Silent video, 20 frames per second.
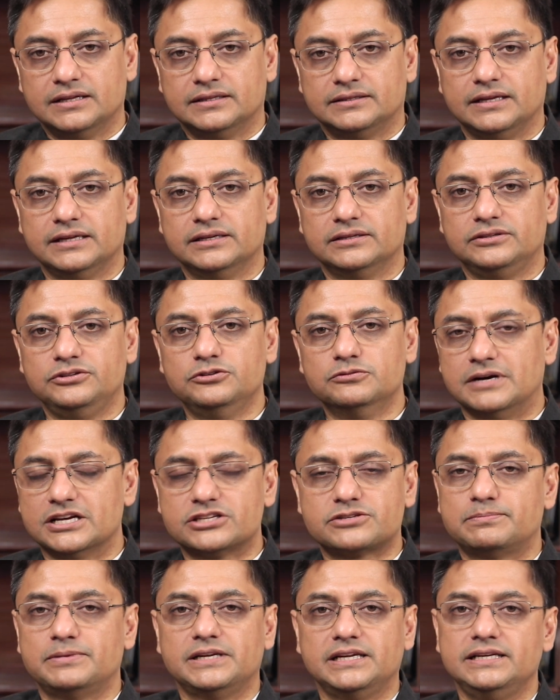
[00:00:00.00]
then you
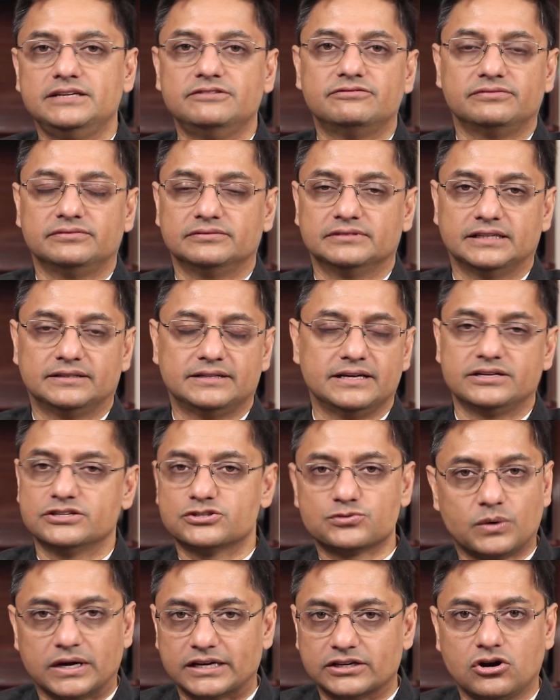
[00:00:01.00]
must believe that there
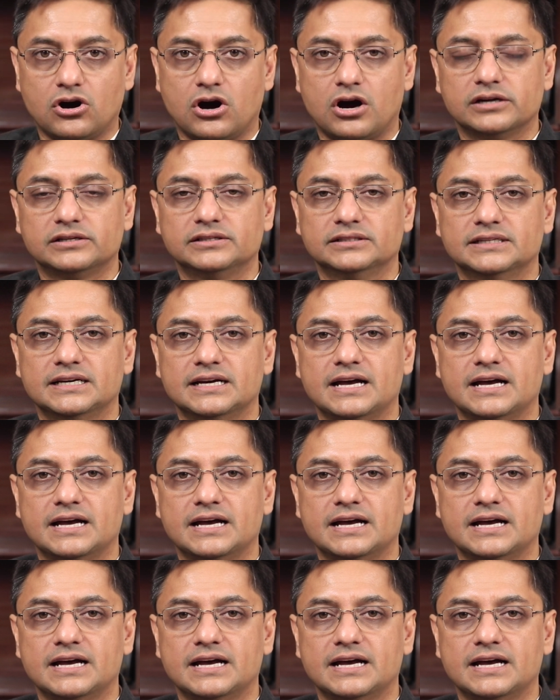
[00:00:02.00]
is one God